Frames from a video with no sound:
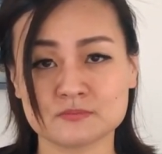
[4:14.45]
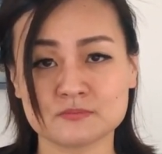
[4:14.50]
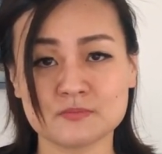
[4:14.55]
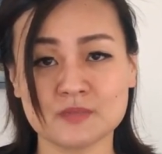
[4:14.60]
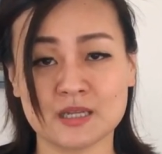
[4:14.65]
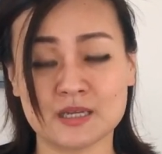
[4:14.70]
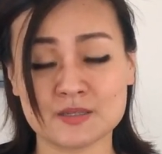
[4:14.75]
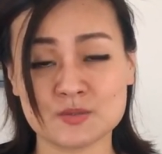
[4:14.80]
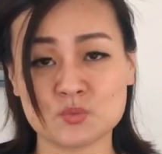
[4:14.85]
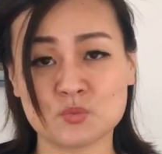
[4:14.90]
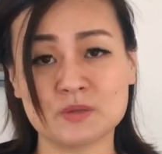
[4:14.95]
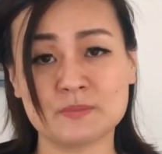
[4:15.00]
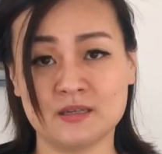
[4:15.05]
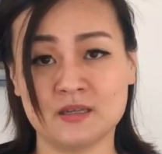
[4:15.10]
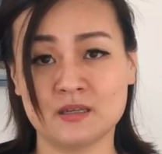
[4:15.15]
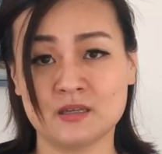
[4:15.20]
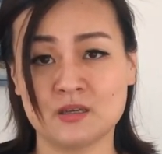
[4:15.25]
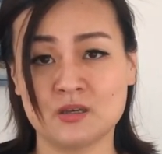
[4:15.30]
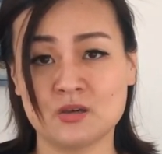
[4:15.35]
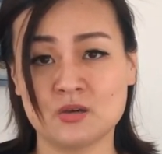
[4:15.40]
as women,
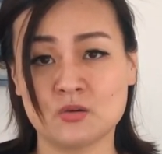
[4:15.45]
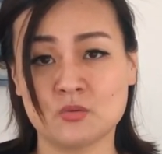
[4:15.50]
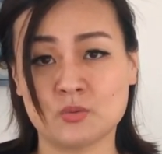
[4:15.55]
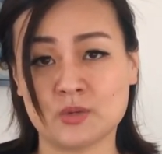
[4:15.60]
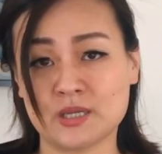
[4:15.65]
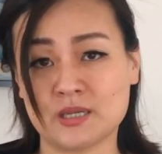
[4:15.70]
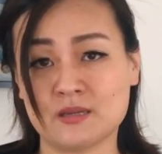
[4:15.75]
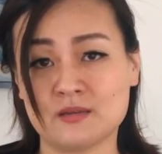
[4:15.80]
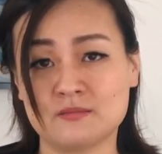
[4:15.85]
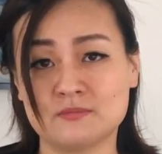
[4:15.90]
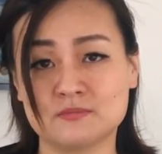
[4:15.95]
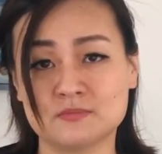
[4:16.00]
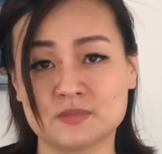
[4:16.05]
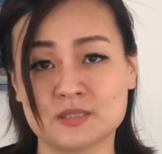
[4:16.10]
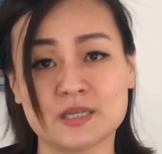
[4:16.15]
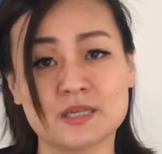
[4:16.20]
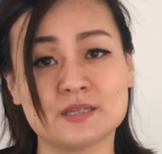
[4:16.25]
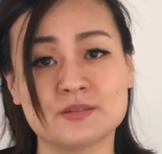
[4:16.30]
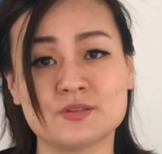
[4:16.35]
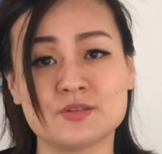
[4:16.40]
we
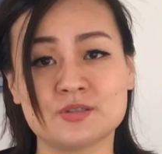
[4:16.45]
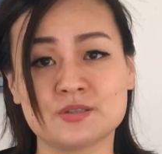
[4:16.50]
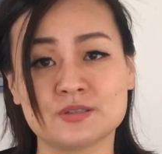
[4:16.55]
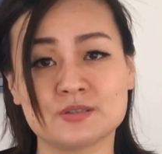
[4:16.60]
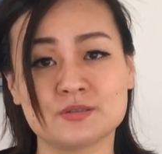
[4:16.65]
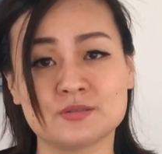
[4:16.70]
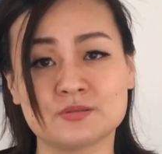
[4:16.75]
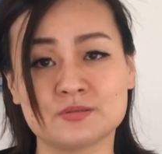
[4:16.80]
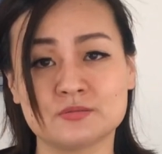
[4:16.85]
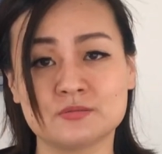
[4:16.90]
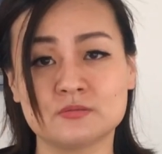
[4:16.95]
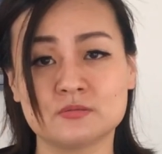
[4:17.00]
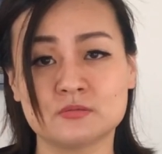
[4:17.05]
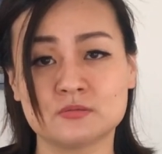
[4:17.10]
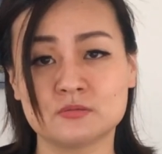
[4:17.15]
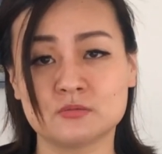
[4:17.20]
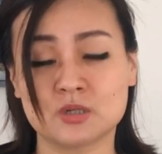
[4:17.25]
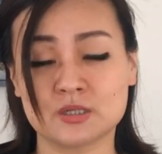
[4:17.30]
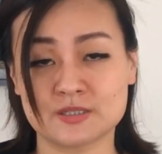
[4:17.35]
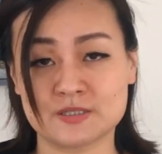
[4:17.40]
tend to
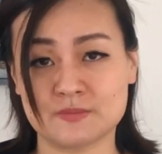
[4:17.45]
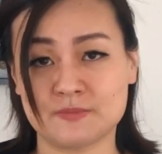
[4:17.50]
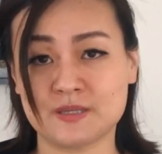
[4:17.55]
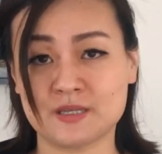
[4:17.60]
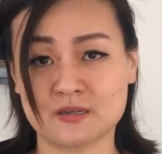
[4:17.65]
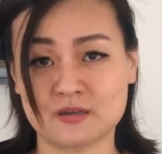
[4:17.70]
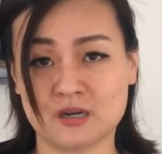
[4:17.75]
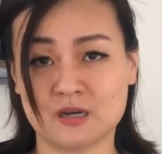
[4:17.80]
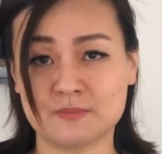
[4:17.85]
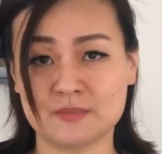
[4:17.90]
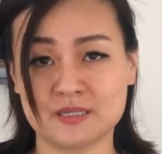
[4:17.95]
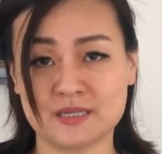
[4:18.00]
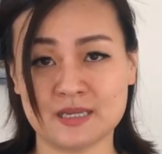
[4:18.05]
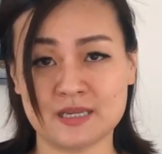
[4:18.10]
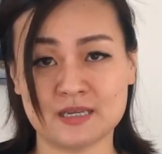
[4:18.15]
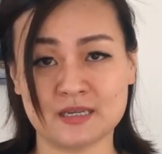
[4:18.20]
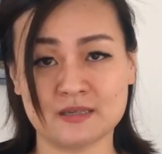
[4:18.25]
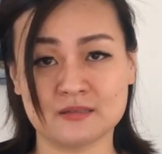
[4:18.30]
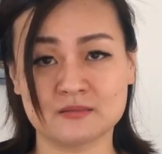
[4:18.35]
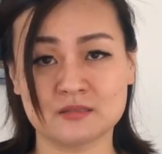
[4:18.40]
want to be
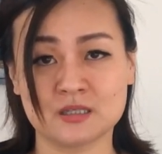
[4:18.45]
accommodating.